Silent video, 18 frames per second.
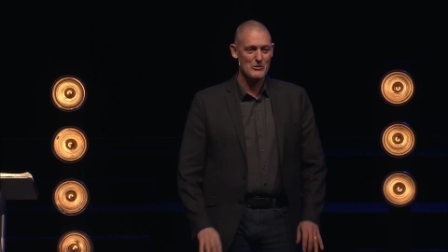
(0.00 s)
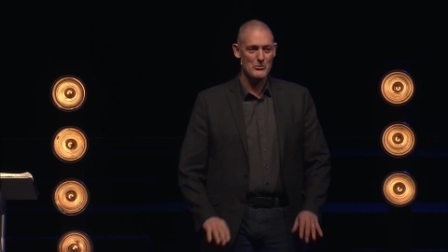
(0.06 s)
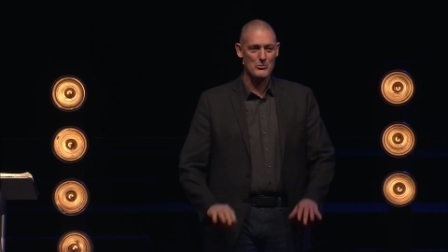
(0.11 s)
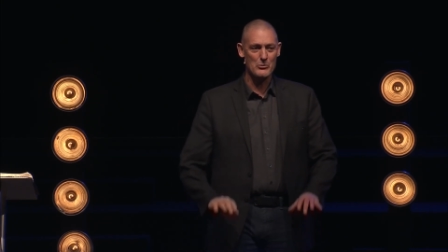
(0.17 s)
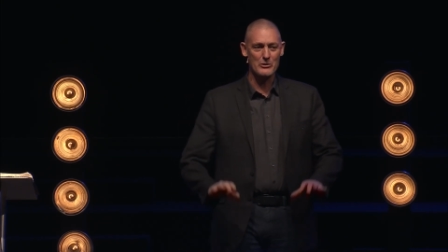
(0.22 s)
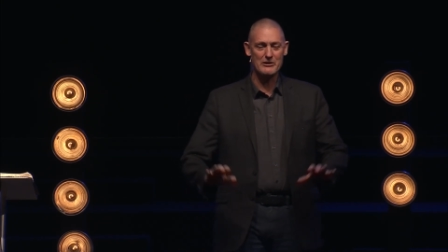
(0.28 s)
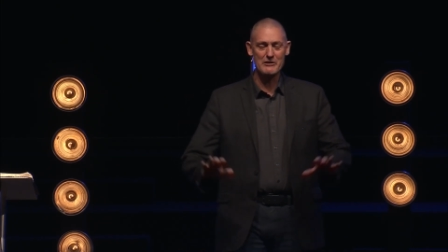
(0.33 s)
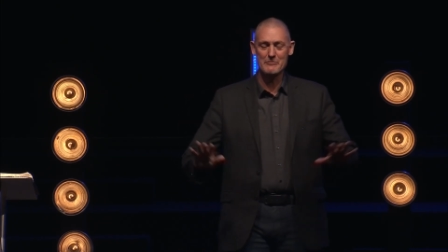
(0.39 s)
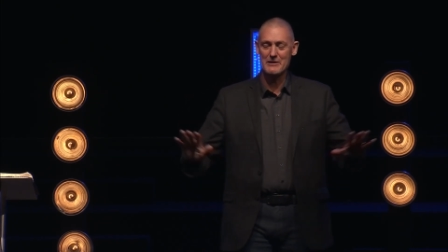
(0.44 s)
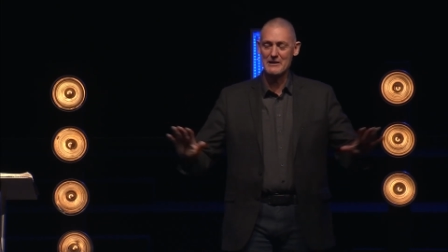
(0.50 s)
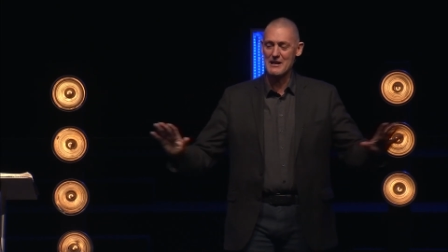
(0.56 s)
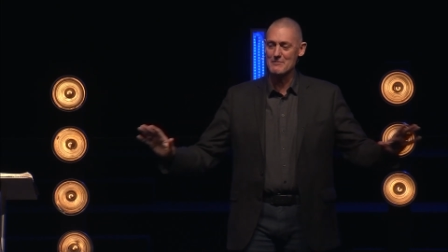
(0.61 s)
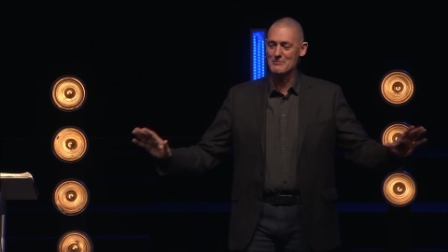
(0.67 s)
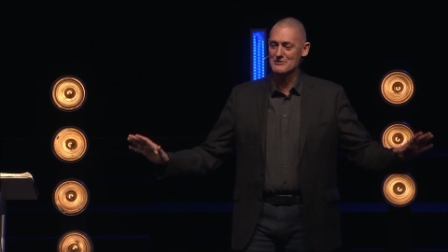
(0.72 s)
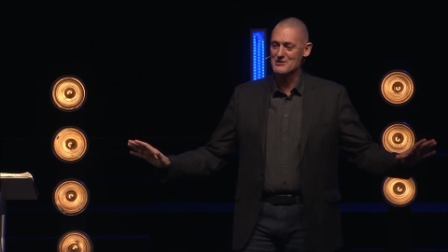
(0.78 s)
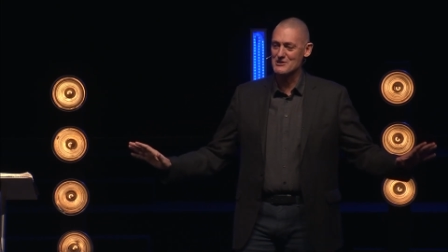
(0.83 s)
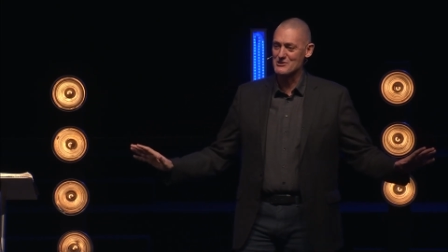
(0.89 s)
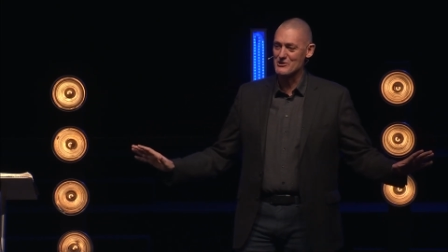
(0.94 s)
Wouldn't have been
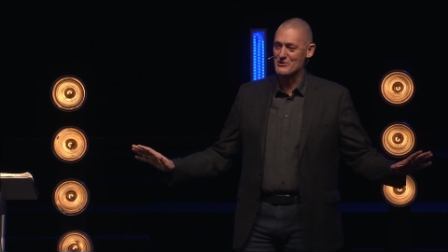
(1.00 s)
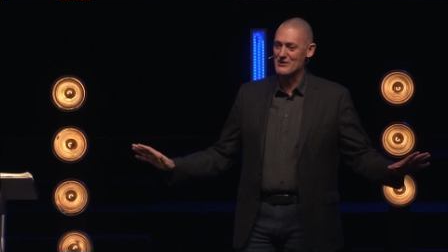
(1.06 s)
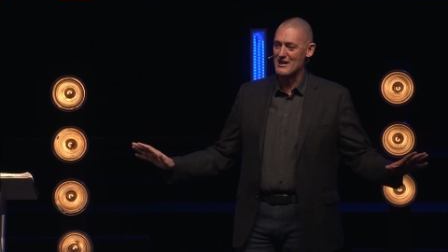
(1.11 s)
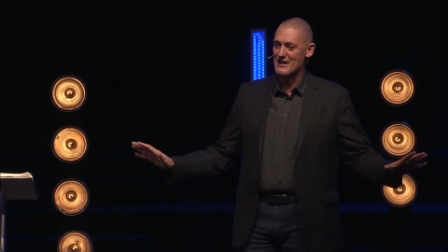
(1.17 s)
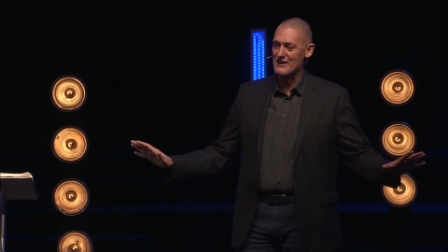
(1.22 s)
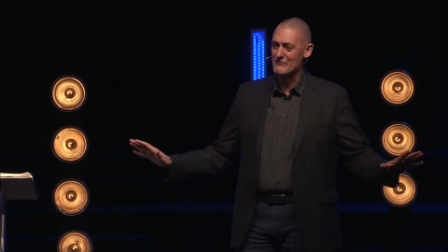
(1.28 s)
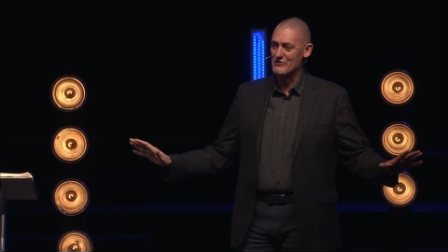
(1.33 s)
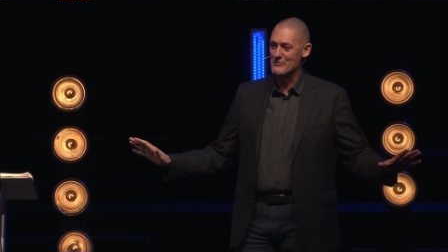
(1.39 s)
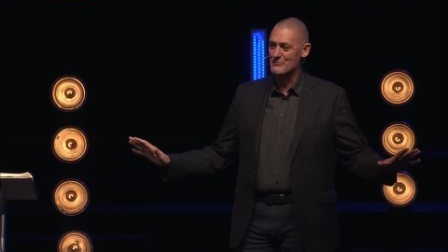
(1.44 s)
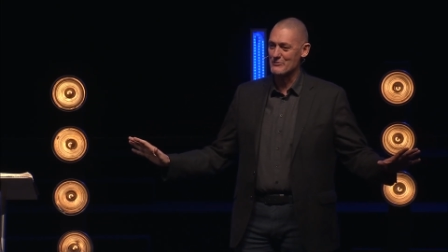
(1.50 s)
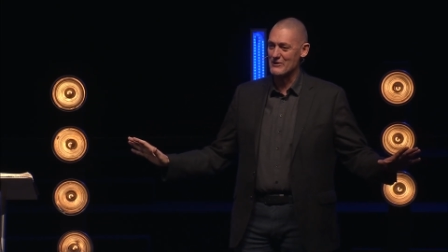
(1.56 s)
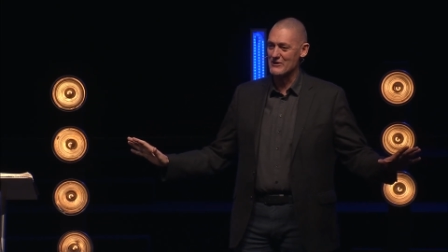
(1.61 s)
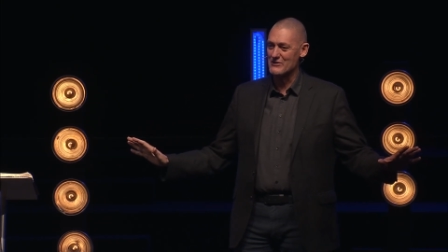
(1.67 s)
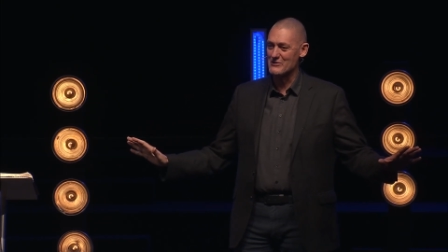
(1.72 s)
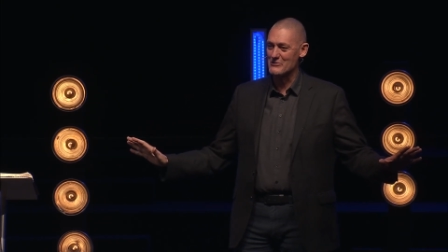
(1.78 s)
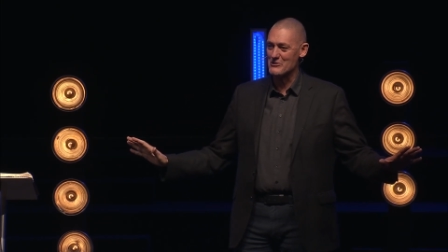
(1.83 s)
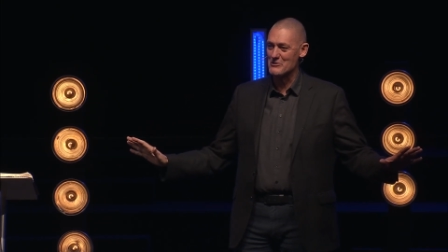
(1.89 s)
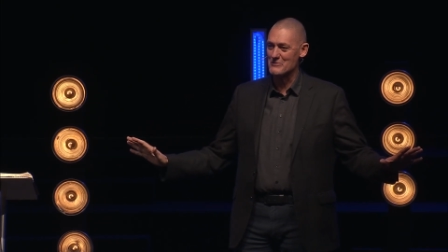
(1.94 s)
able to do that if he
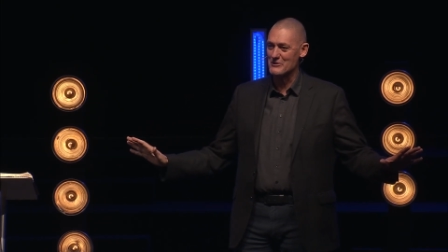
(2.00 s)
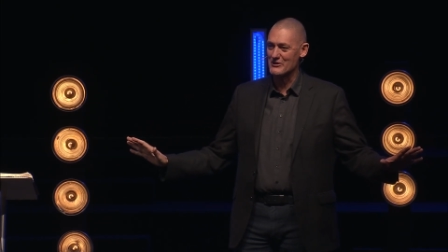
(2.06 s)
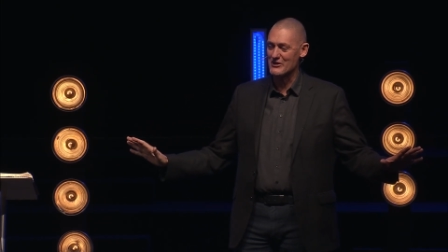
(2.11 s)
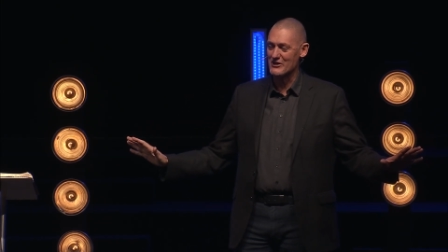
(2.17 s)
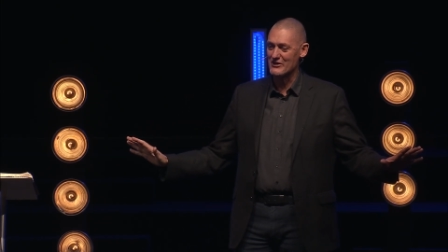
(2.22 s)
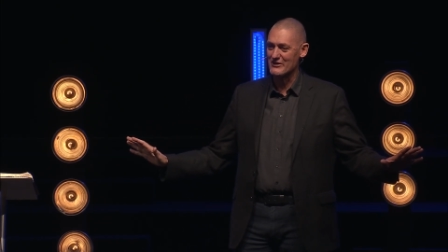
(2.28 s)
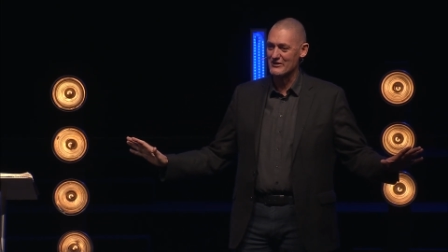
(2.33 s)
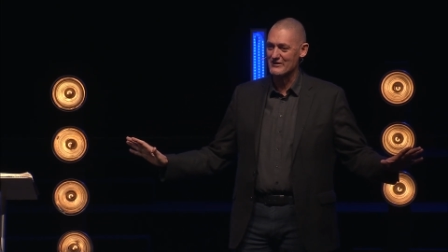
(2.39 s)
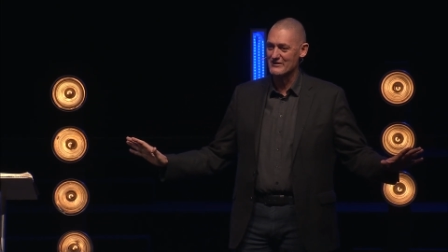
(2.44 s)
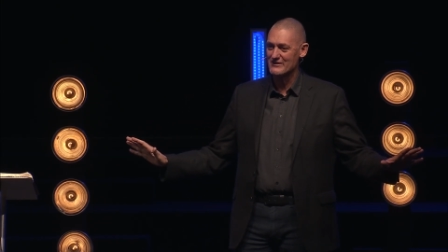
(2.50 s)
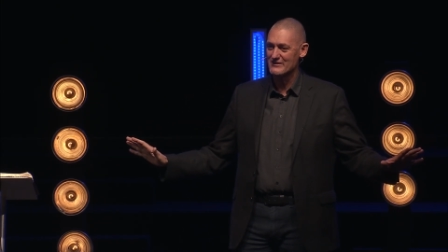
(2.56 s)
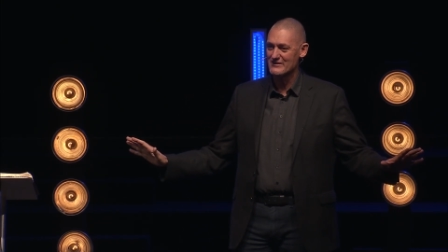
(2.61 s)
played the Roman card.